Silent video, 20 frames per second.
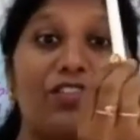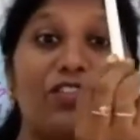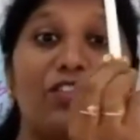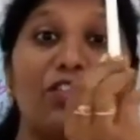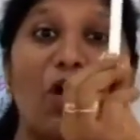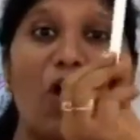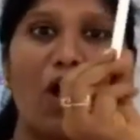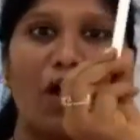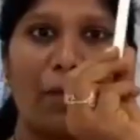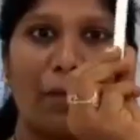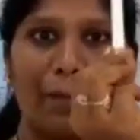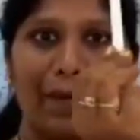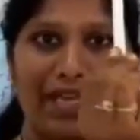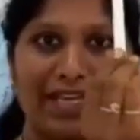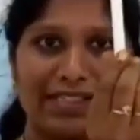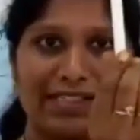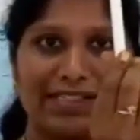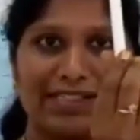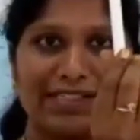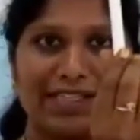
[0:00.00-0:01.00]
Chalk
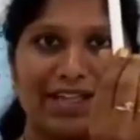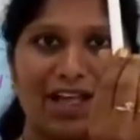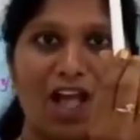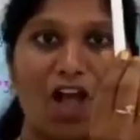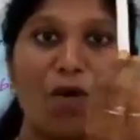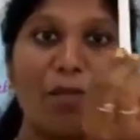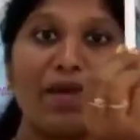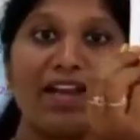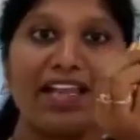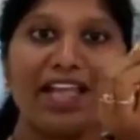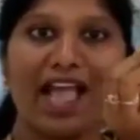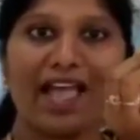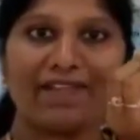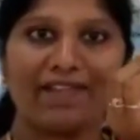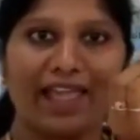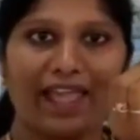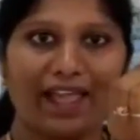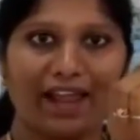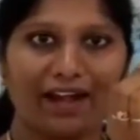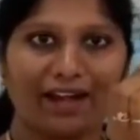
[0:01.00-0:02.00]
piece. How many are
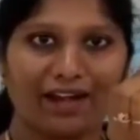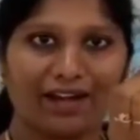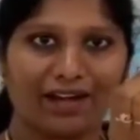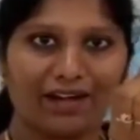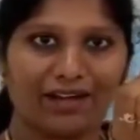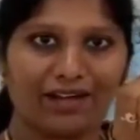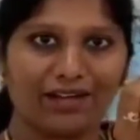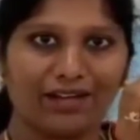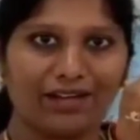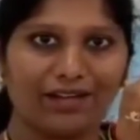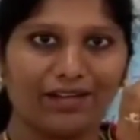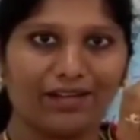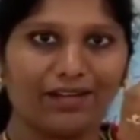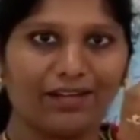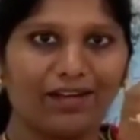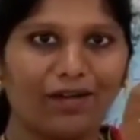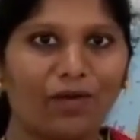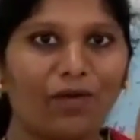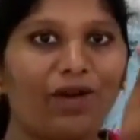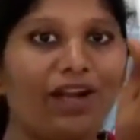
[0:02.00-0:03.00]
there?
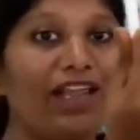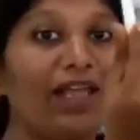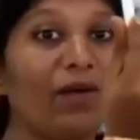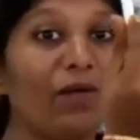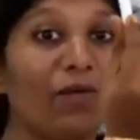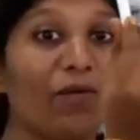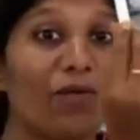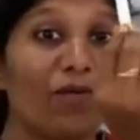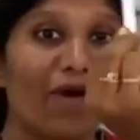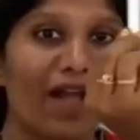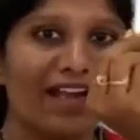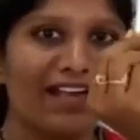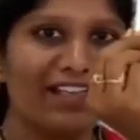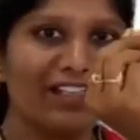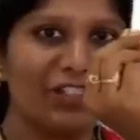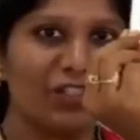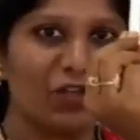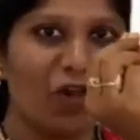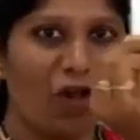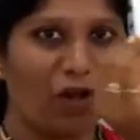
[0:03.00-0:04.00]
Only
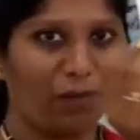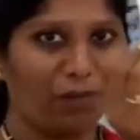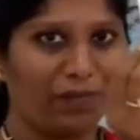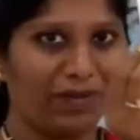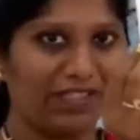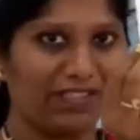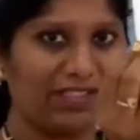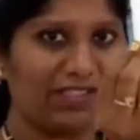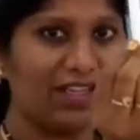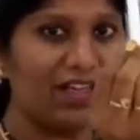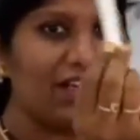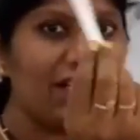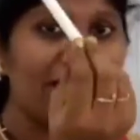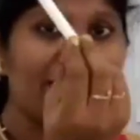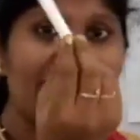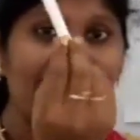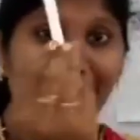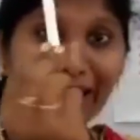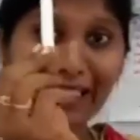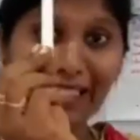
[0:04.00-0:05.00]
one chalk piece.
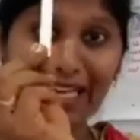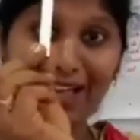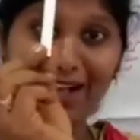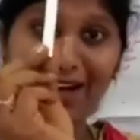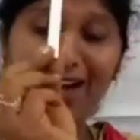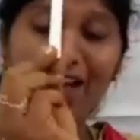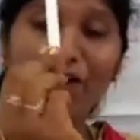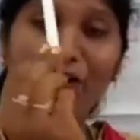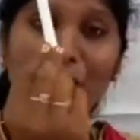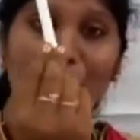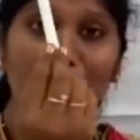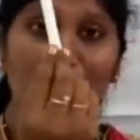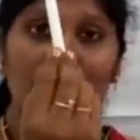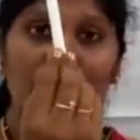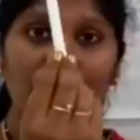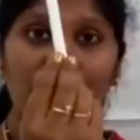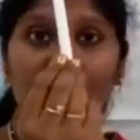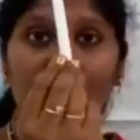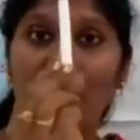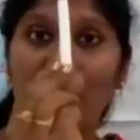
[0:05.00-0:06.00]
Is it singular or
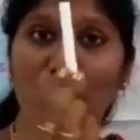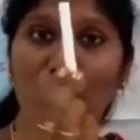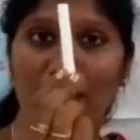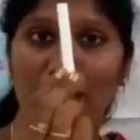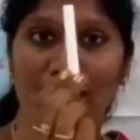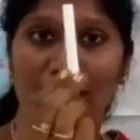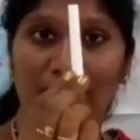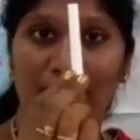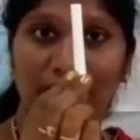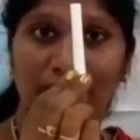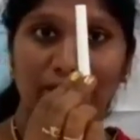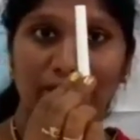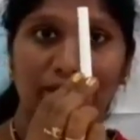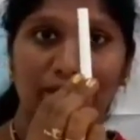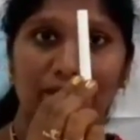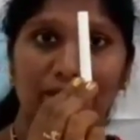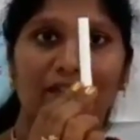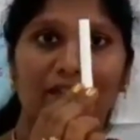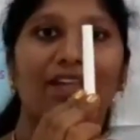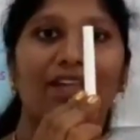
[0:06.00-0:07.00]
plural?
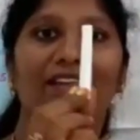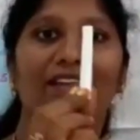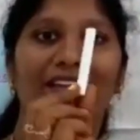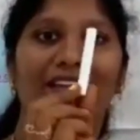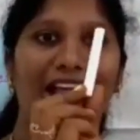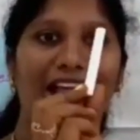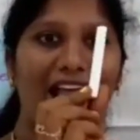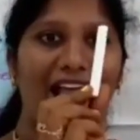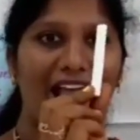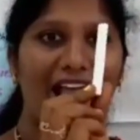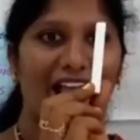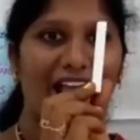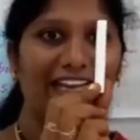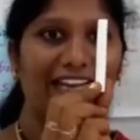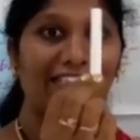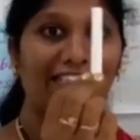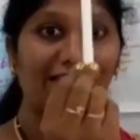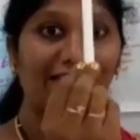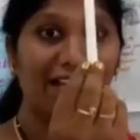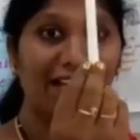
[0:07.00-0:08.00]
Yeah,
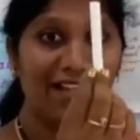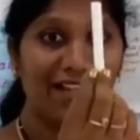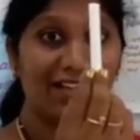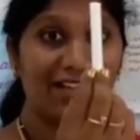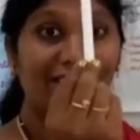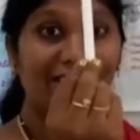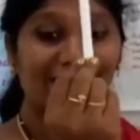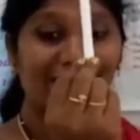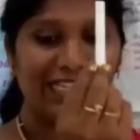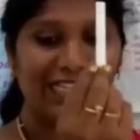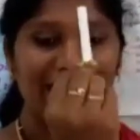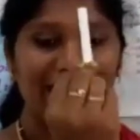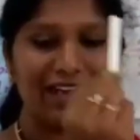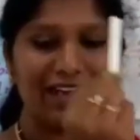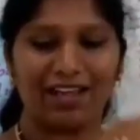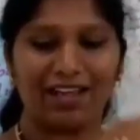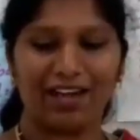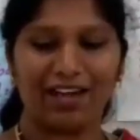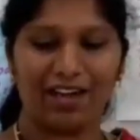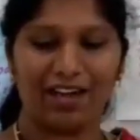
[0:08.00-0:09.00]
it's a
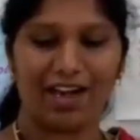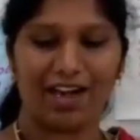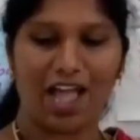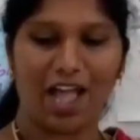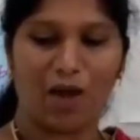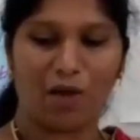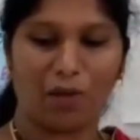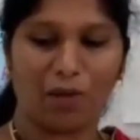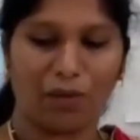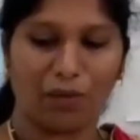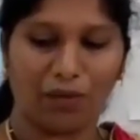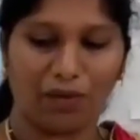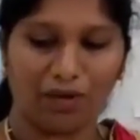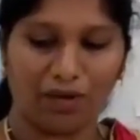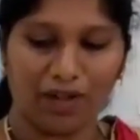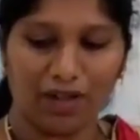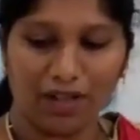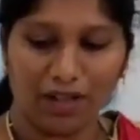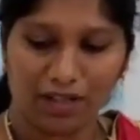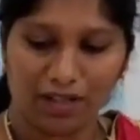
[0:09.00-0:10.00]
singular noun.
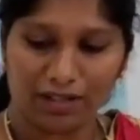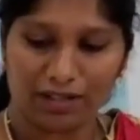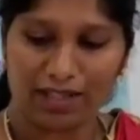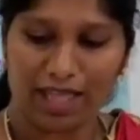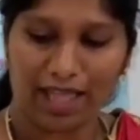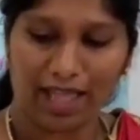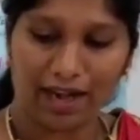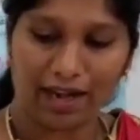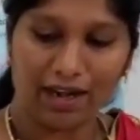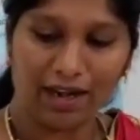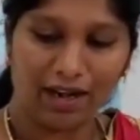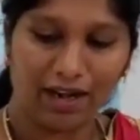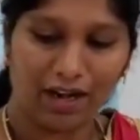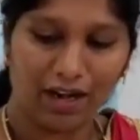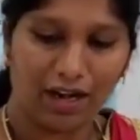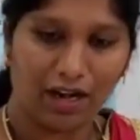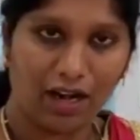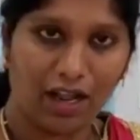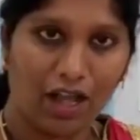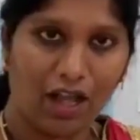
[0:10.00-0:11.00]
Then,
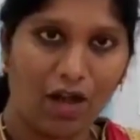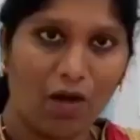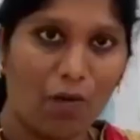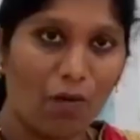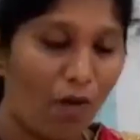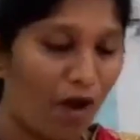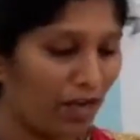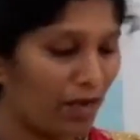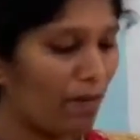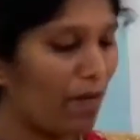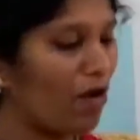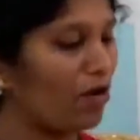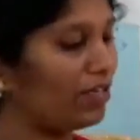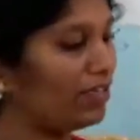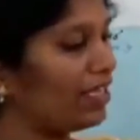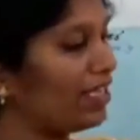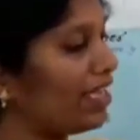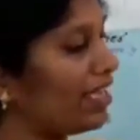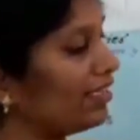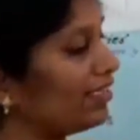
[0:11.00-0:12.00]
what
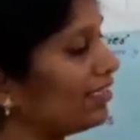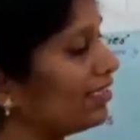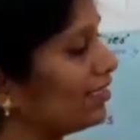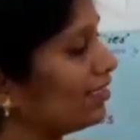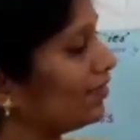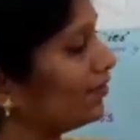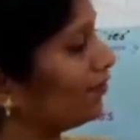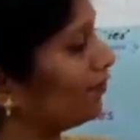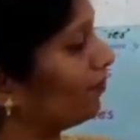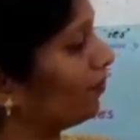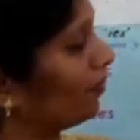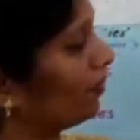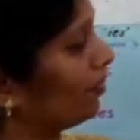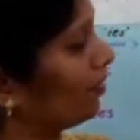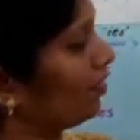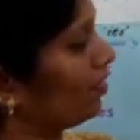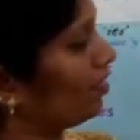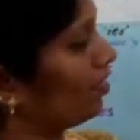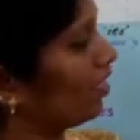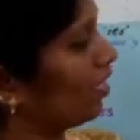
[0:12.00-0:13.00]
about this?
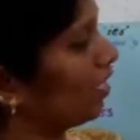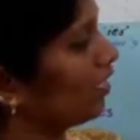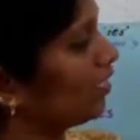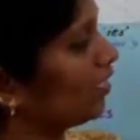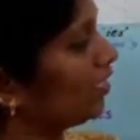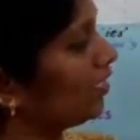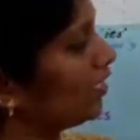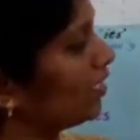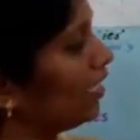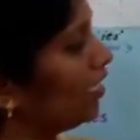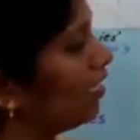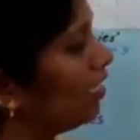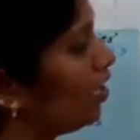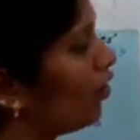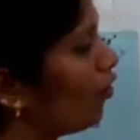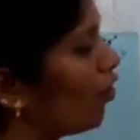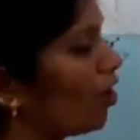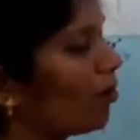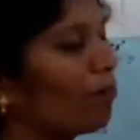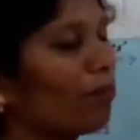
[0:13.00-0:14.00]
Is it
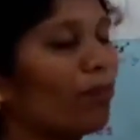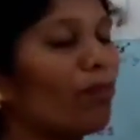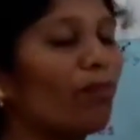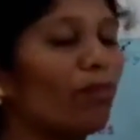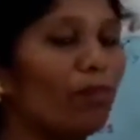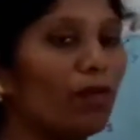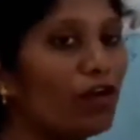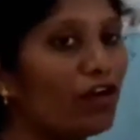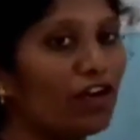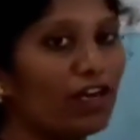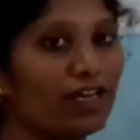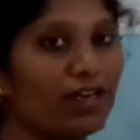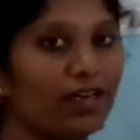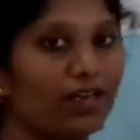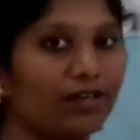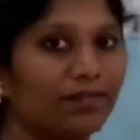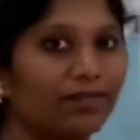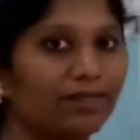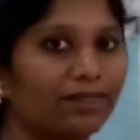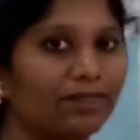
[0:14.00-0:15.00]
singular or
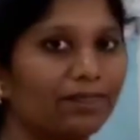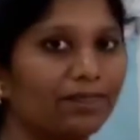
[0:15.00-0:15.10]
plural?